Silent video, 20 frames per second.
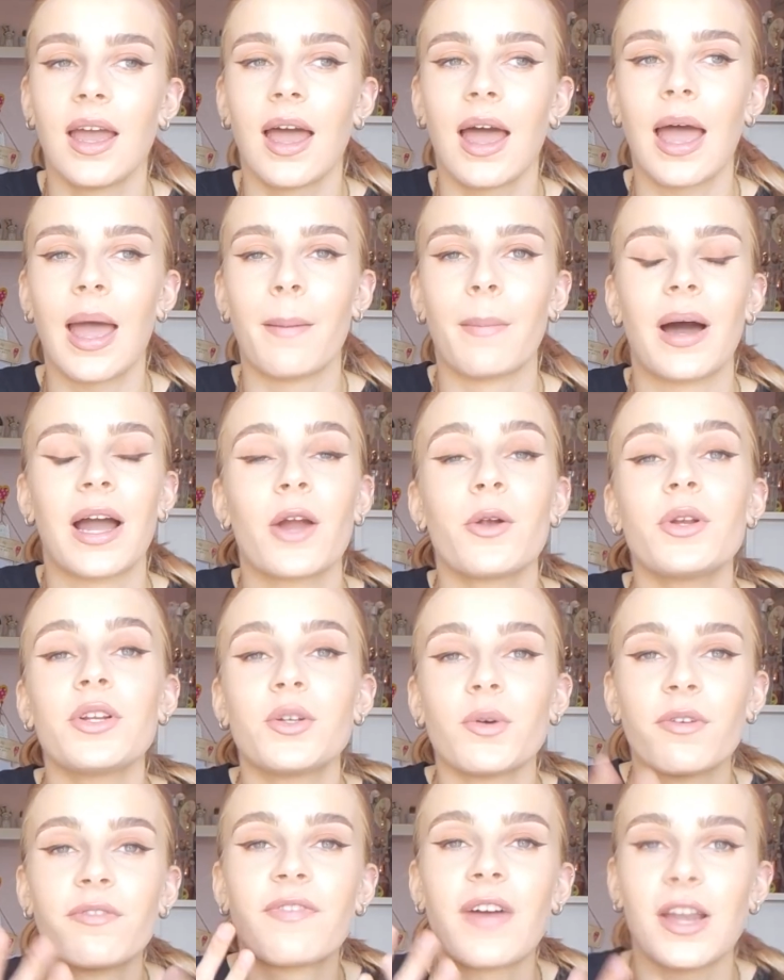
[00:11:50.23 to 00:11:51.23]
I only
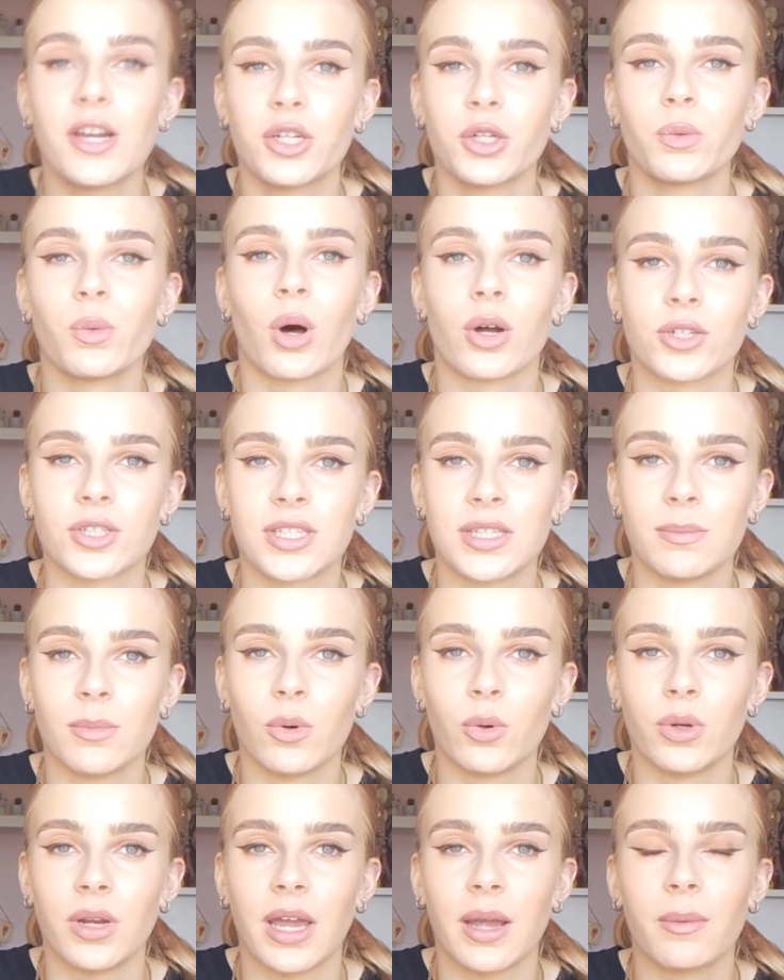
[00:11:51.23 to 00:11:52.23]
do a facial wash in the
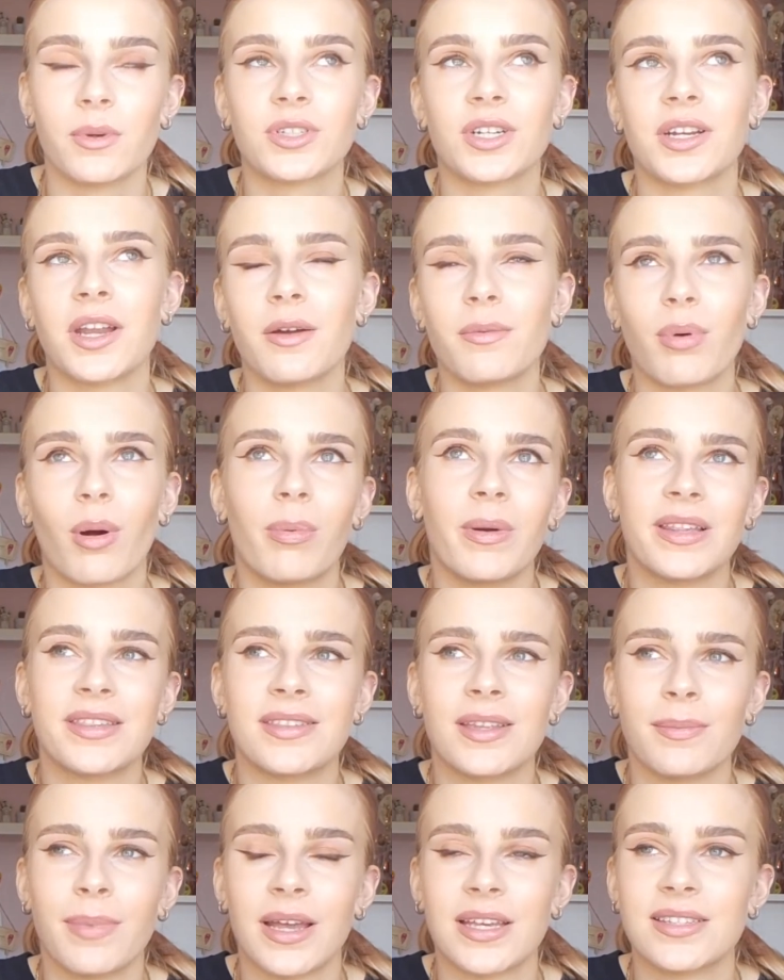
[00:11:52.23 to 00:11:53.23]
morning, which I know probably
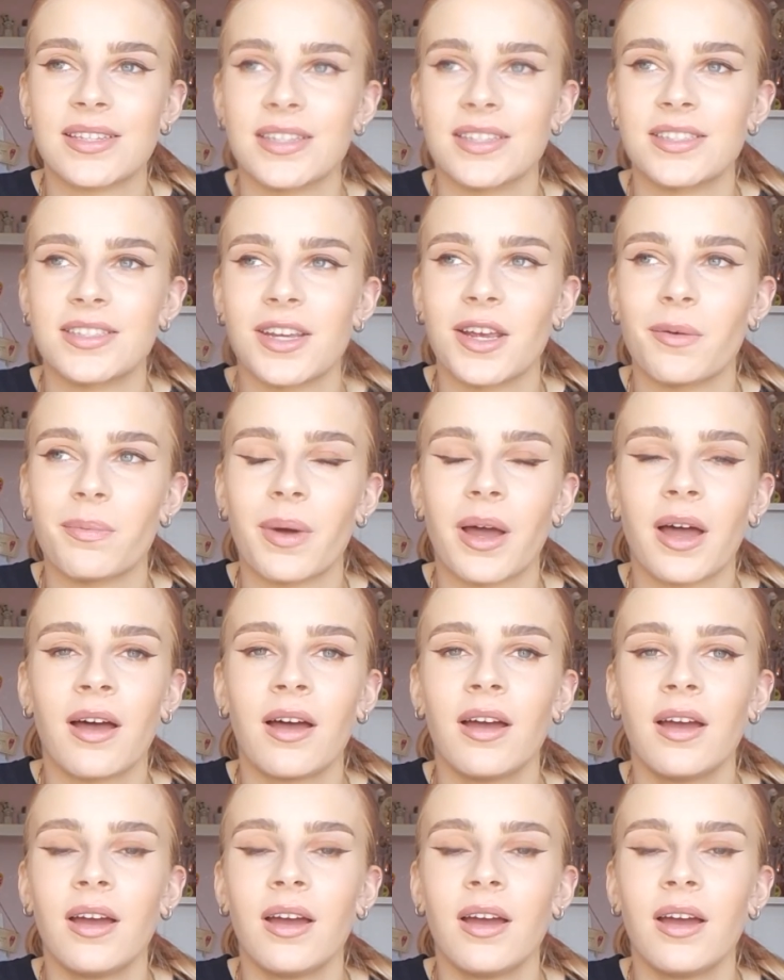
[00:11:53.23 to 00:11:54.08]
isn't the best thing to do, but